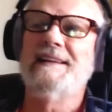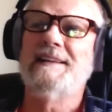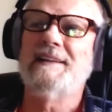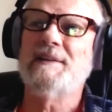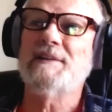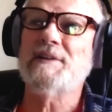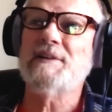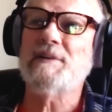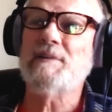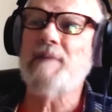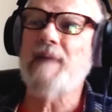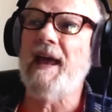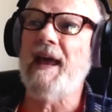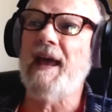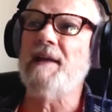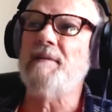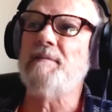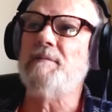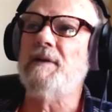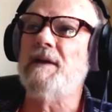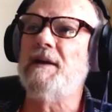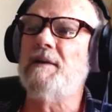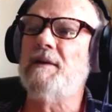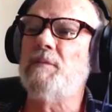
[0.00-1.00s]
There was a
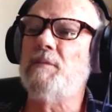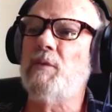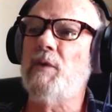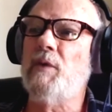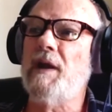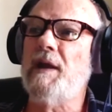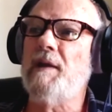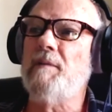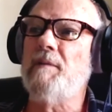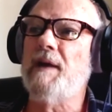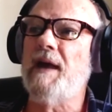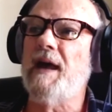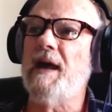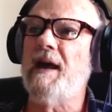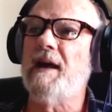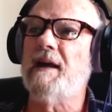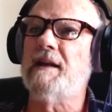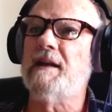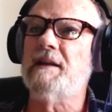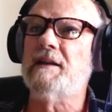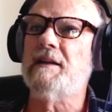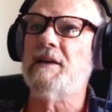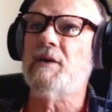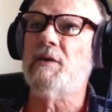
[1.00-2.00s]
band way
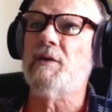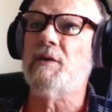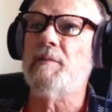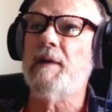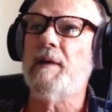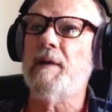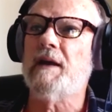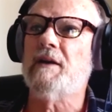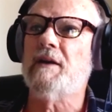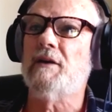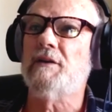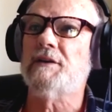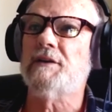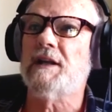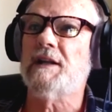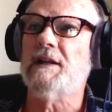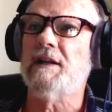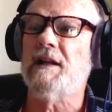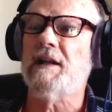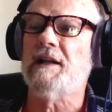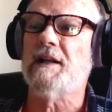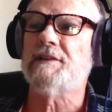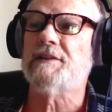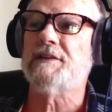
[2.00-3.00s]
back in Quebec called the
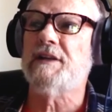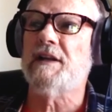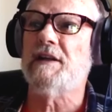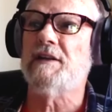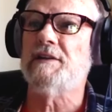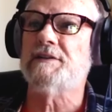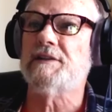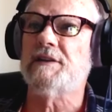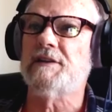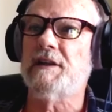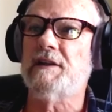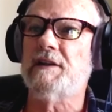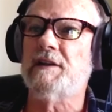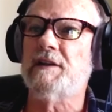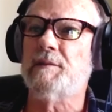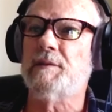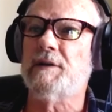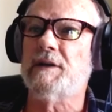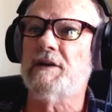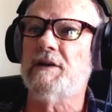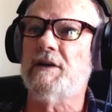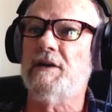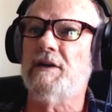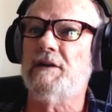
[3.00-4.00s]
Classels. I think they
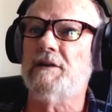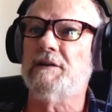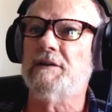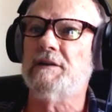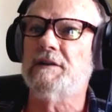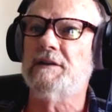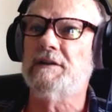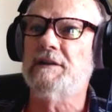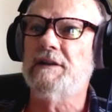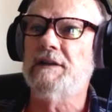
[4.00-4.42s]
were called,